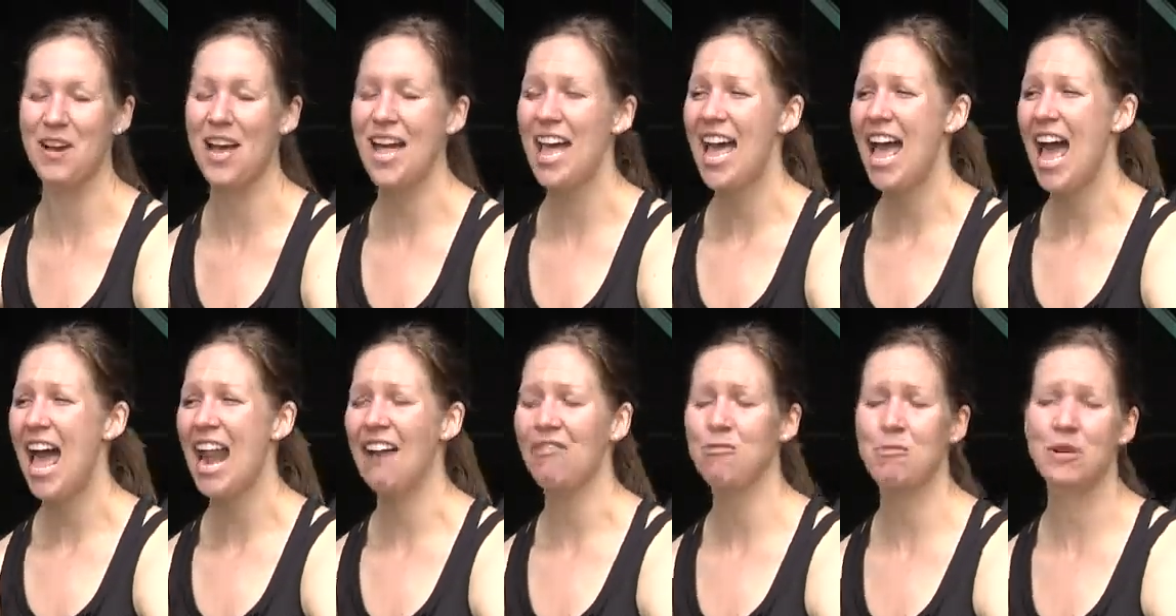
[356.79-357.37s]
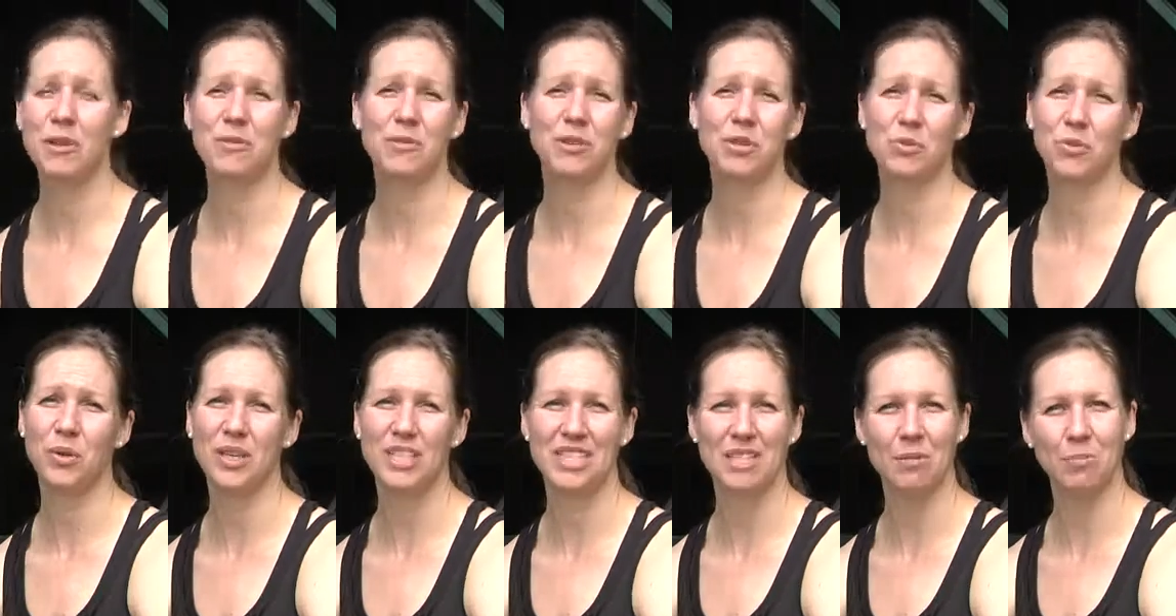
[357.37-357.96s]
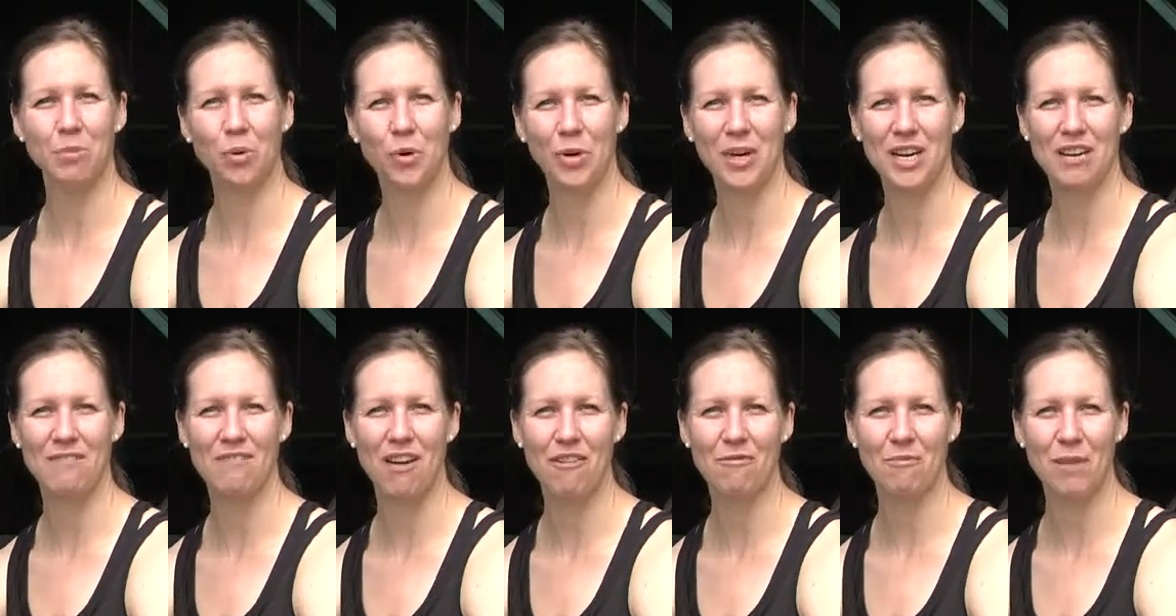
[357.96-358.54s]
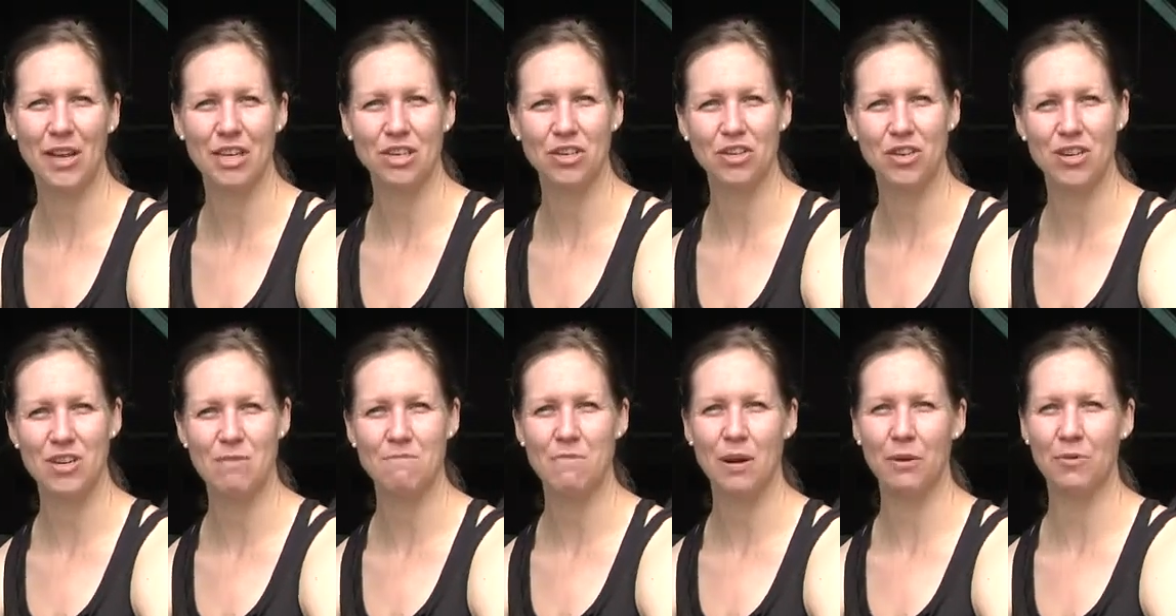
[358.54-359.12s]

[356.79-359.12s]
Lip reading: and everybody was really supportive of my dream,